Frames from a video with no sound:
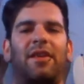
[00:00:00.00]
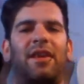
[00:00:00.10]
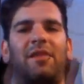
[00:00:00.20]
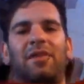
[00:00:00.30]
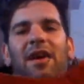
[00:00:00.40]

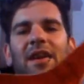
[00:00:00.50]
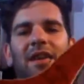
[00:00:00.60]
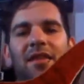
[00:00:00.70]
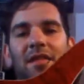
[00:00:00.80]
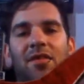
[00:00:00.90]
I've got it in
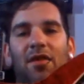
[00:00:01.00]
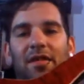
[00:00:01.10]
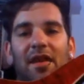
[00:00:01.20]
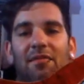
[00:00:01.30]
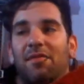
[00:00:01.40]
to
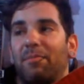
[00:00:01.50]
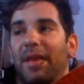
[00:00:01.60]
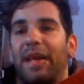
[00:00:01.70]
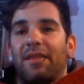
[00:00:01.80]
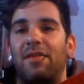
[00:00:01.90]
sound some
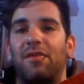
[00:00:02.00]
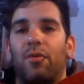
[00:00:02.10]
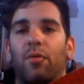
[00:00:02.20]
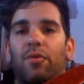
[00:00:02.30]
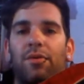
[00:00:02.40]
nasty
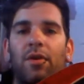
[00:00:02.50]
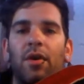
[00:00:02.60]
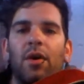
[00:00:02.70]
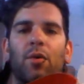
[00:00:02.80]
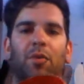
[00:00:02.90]
tones
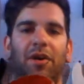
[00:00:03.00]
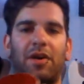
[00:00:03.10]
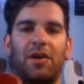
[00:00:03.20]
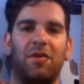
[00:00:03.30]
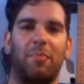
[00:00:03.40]
with like a
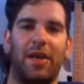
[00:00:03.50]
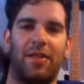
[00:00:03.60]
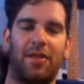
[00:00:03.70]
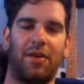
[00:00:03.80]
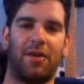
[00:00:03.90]
good
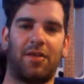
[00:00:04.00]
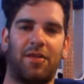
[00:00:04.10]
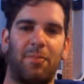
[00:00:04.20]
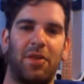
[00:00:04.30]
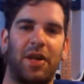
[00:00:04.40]
bass
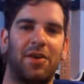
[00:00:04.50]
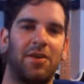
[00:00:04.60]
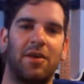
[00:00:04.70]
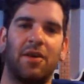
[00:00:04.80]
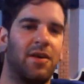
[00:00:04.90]
simulator.
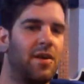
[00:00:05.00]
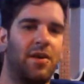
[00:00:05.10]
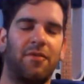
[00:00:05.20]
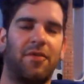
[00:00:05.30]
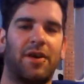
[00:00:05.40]

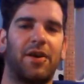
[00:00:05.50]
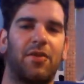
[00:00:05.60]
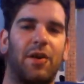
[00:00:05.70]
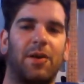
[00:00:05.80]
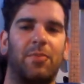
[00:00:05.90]
Freaking
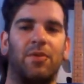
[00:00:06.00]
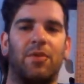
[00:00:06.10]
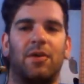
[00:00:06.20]
incredible.